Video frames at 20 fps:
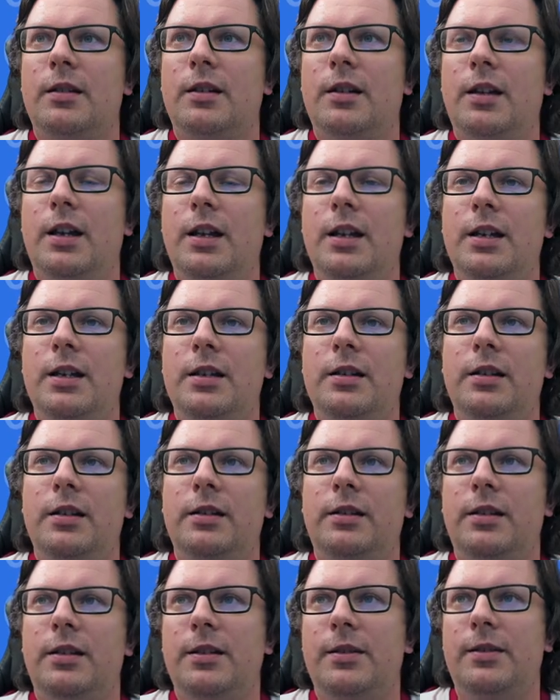and
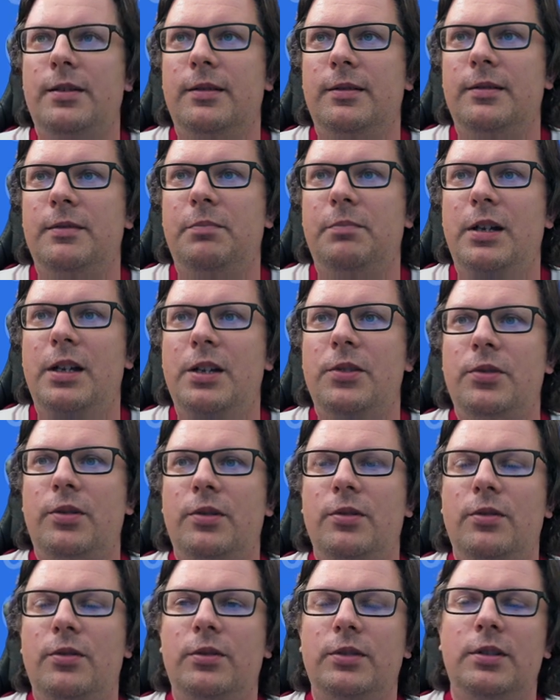it is a page
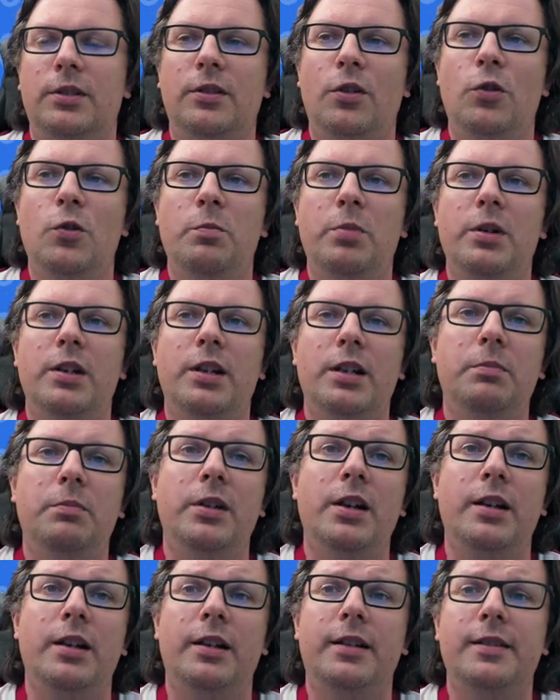called
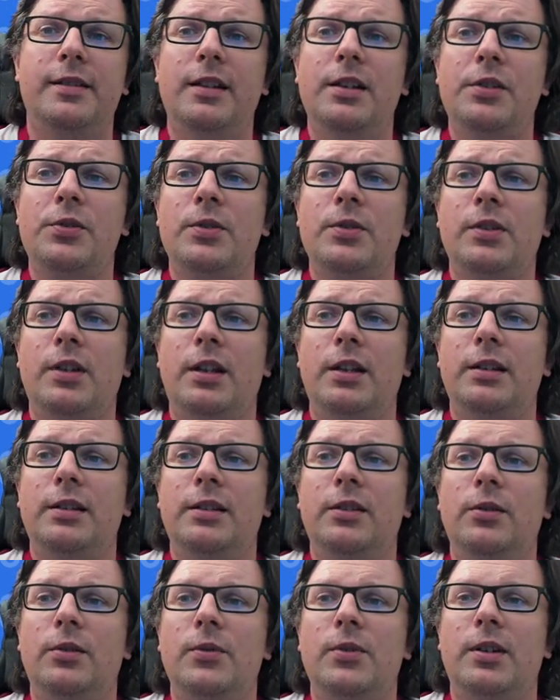OpenAPI extension, and
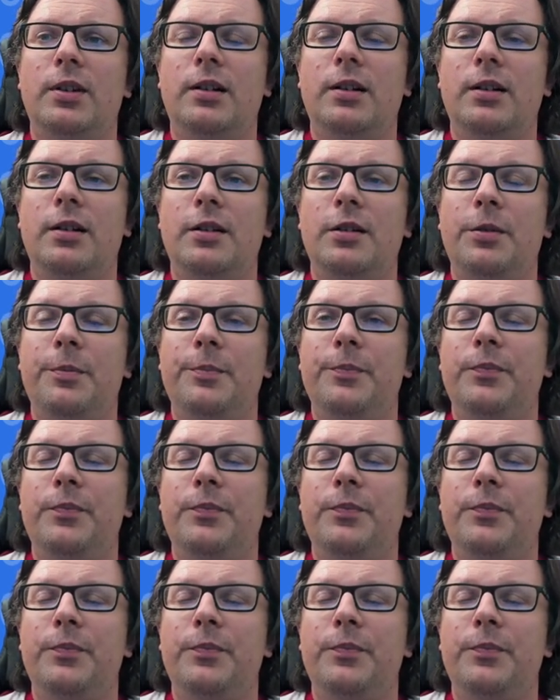those are